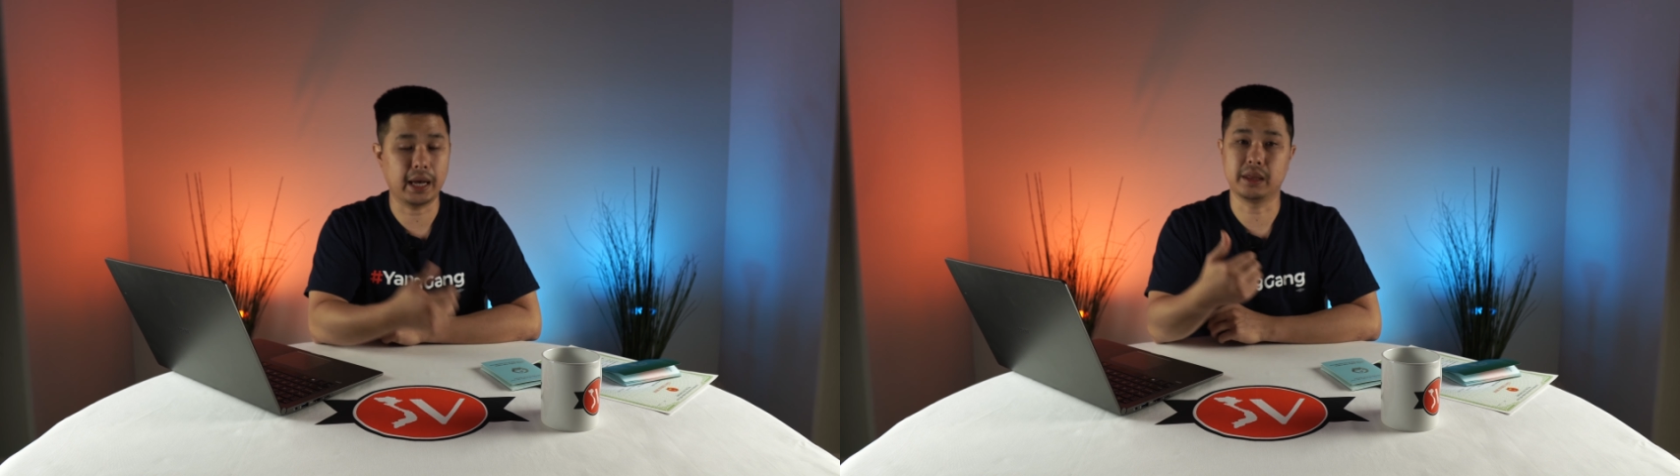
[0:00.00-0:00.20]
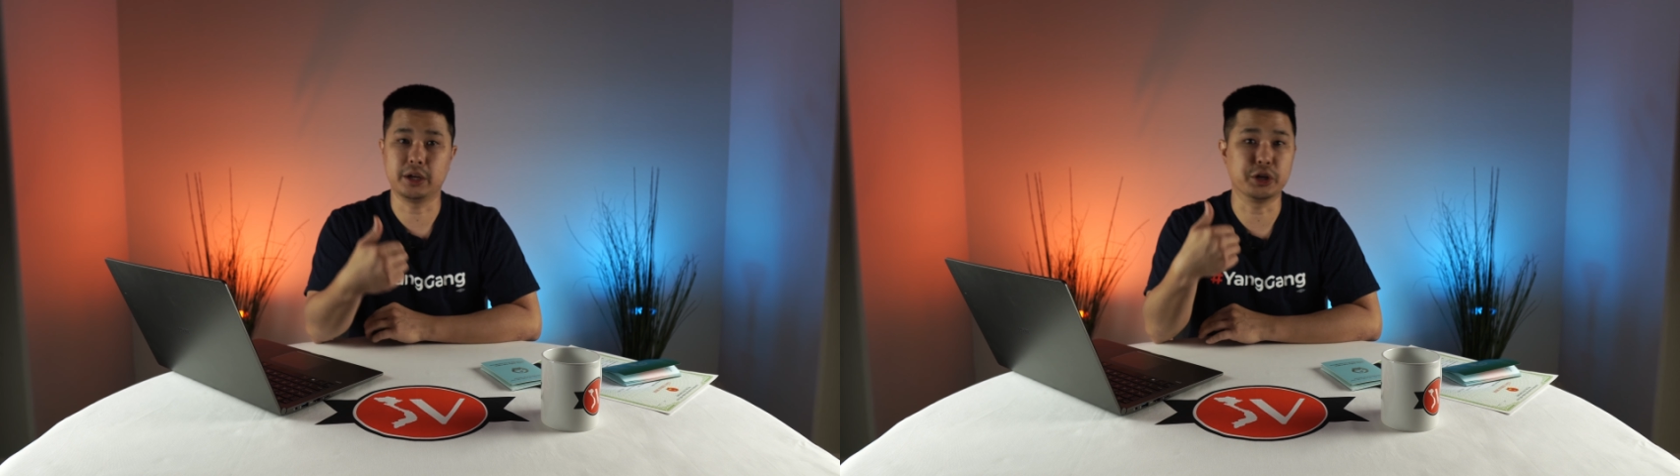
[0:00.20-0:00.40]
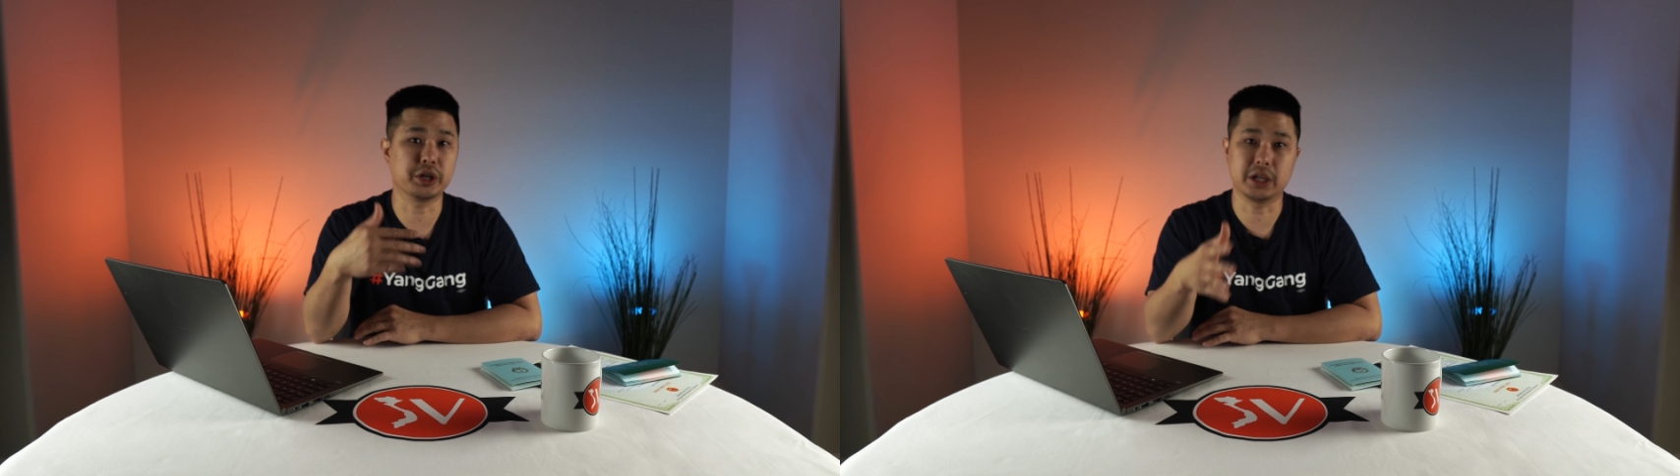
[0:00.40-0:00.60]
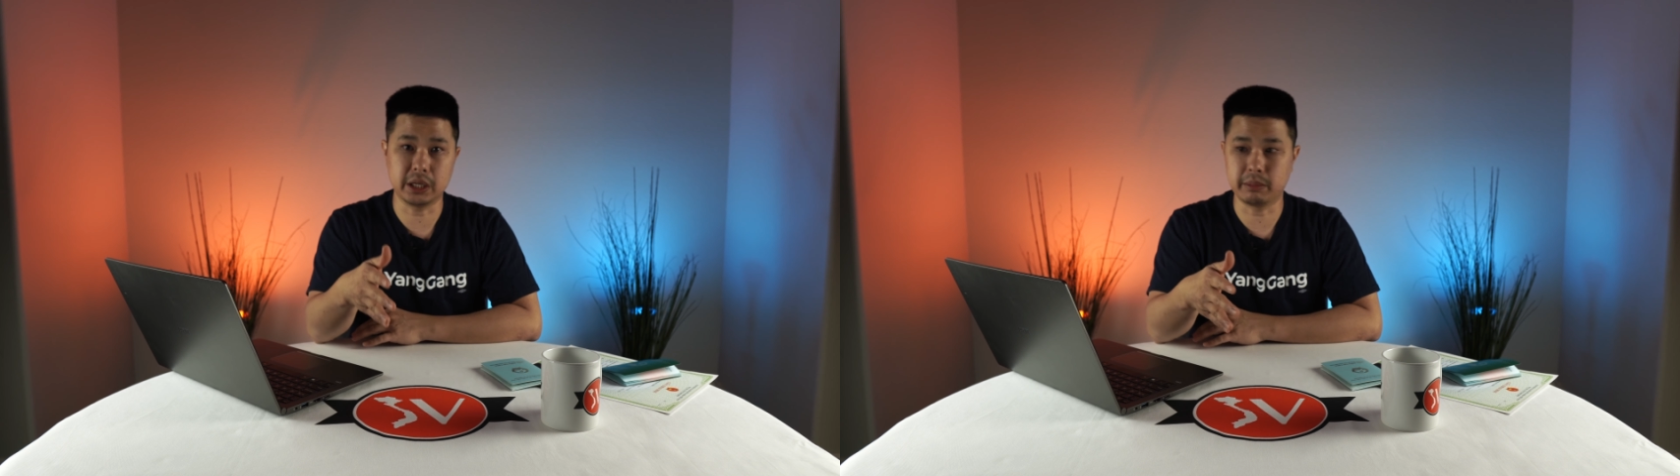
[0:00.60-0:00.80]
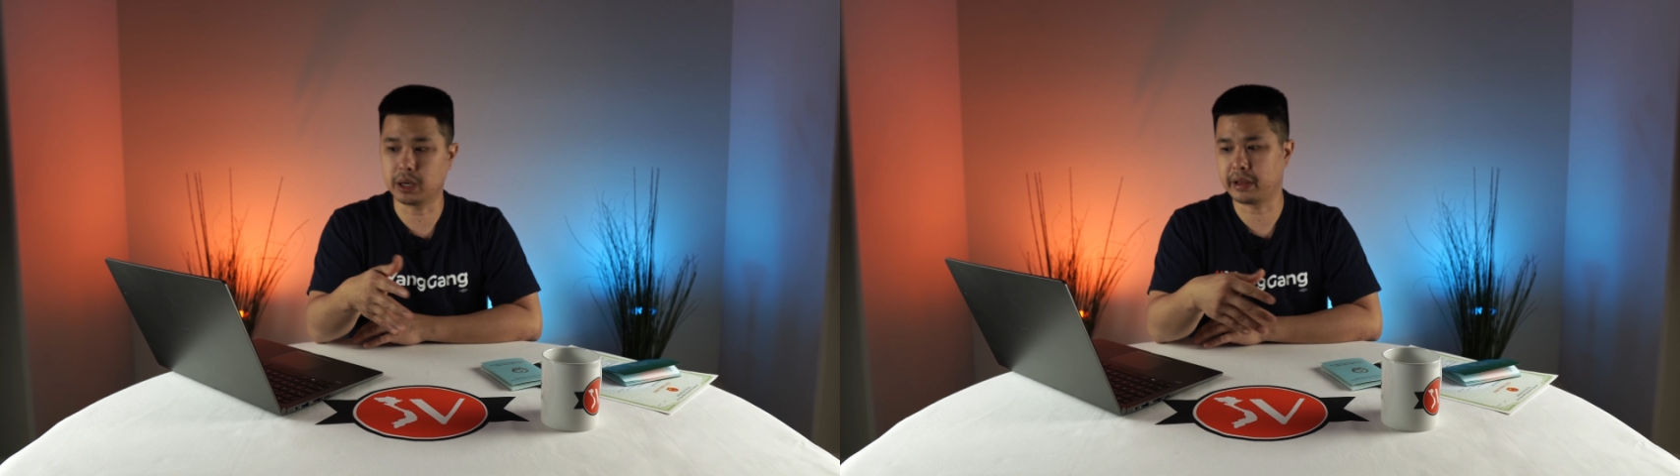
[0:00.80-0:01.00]
and then you could
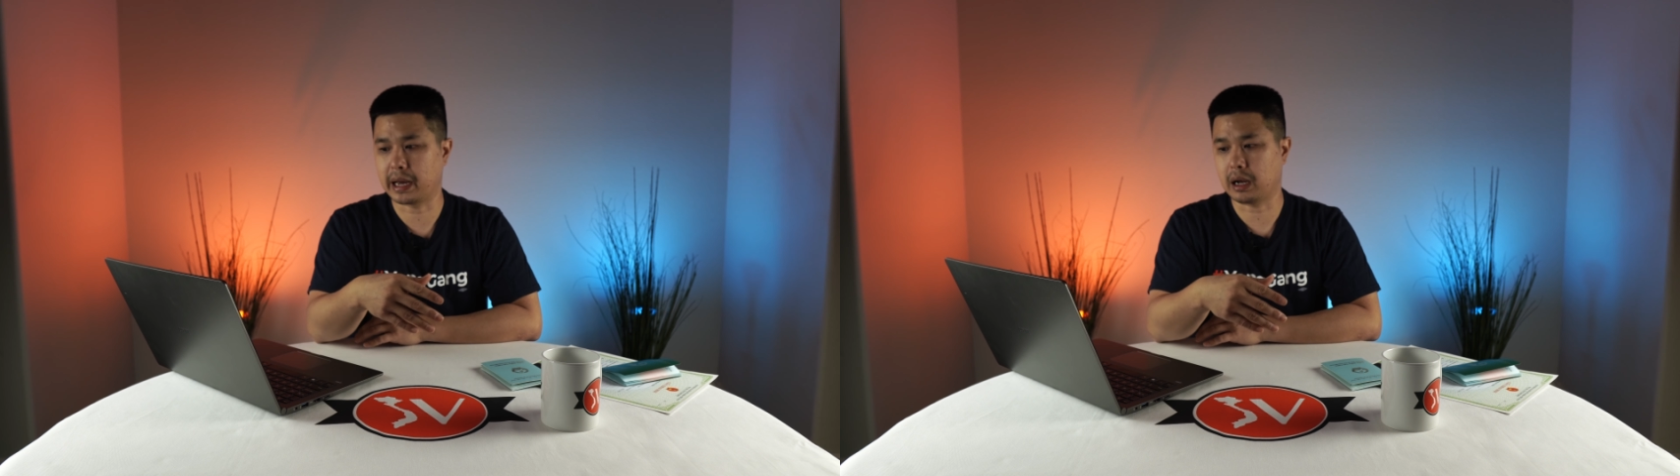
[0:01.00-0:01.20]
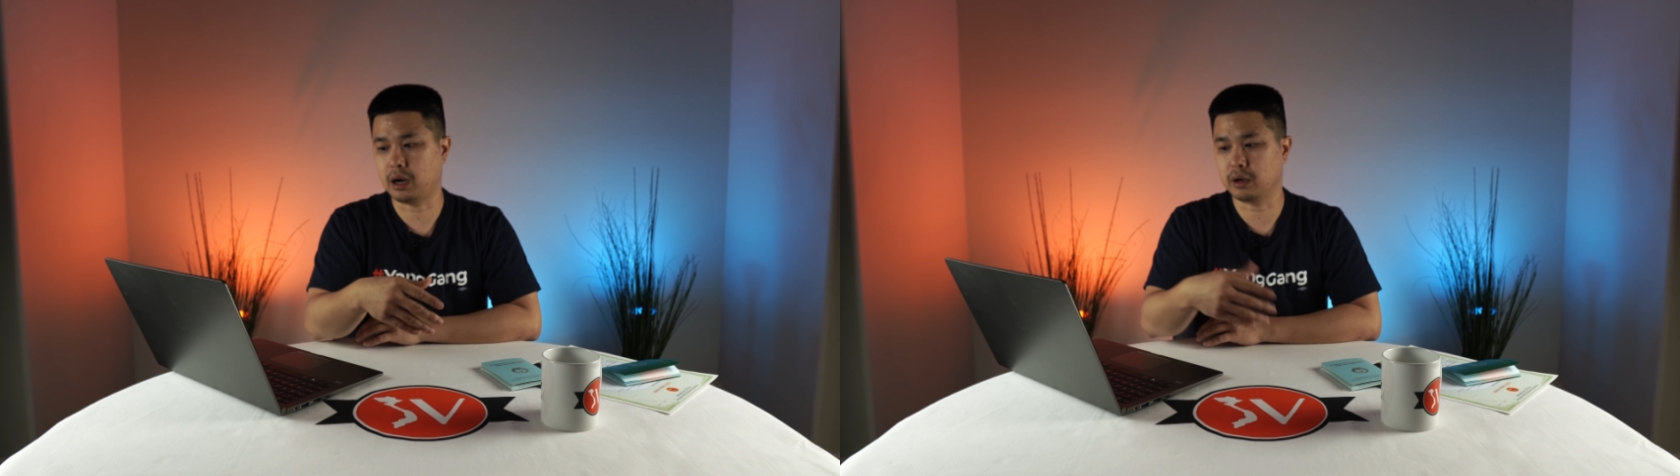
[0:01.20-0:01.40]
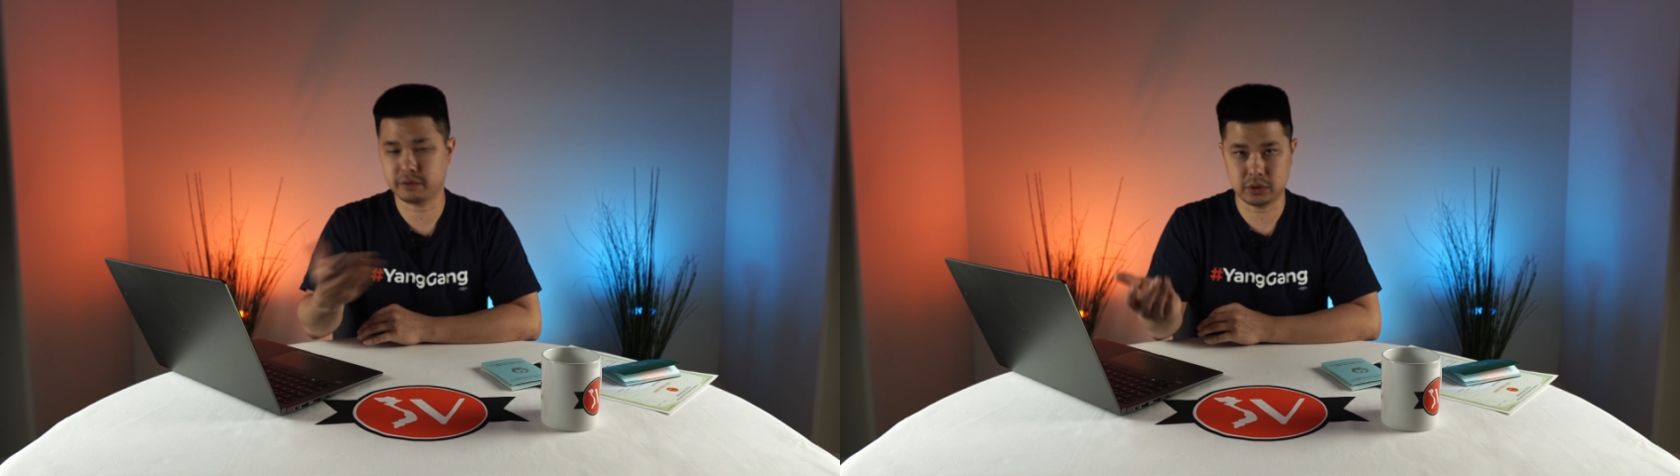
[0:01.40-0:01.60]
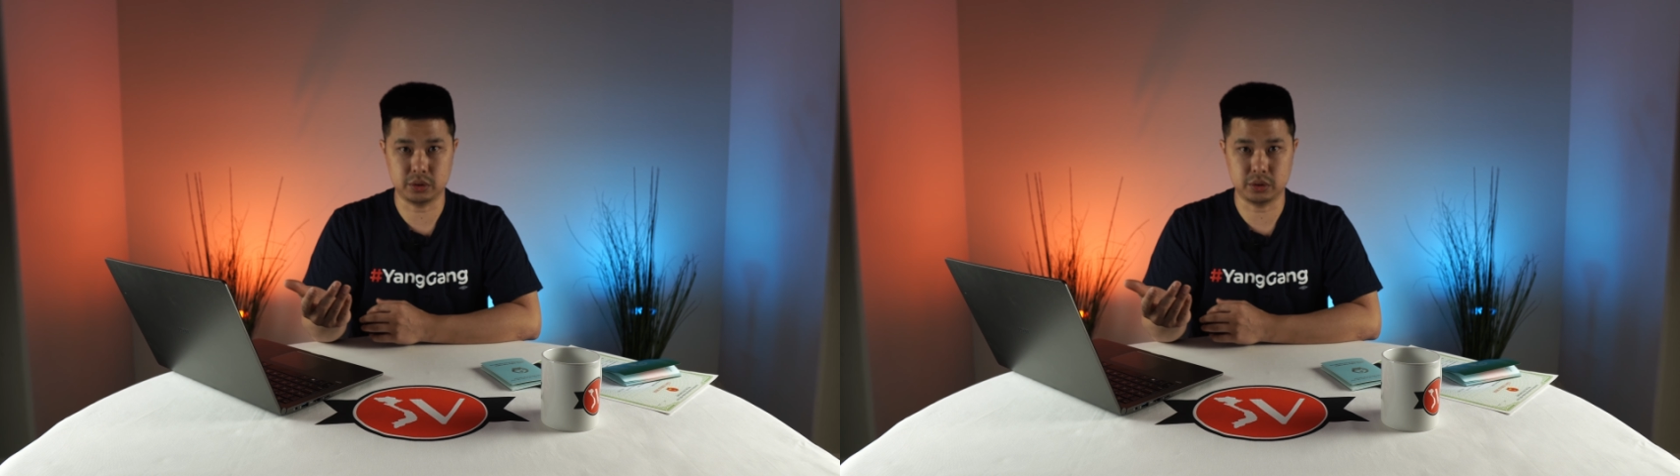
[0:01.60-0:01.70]
email that off